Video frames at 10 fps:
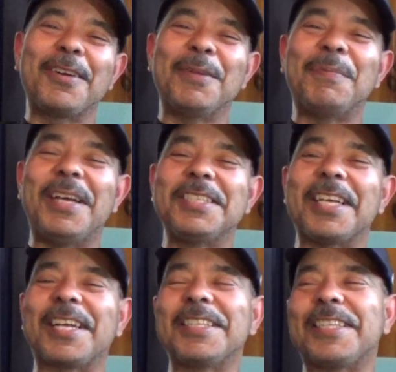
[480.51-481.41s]
go to the bench,
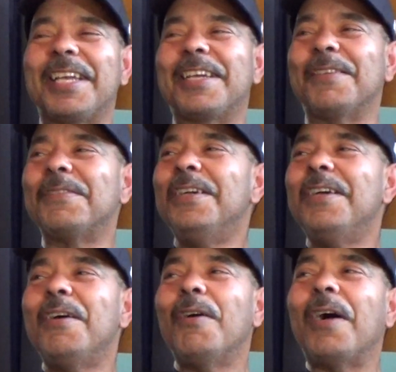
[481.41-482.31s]
I could think of,
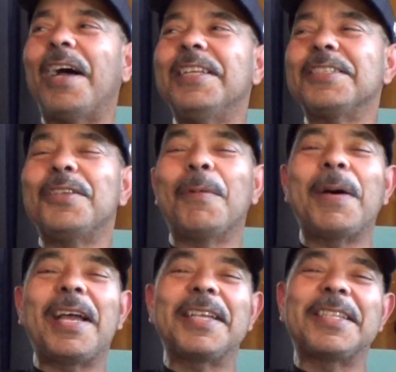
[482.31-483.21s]
there's
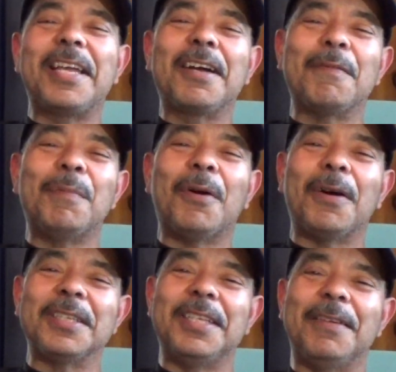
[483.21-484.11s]
nobody I could think of
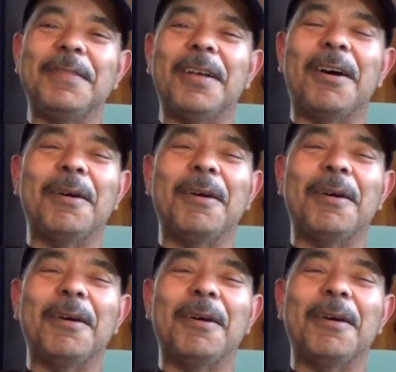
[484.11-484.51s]
more than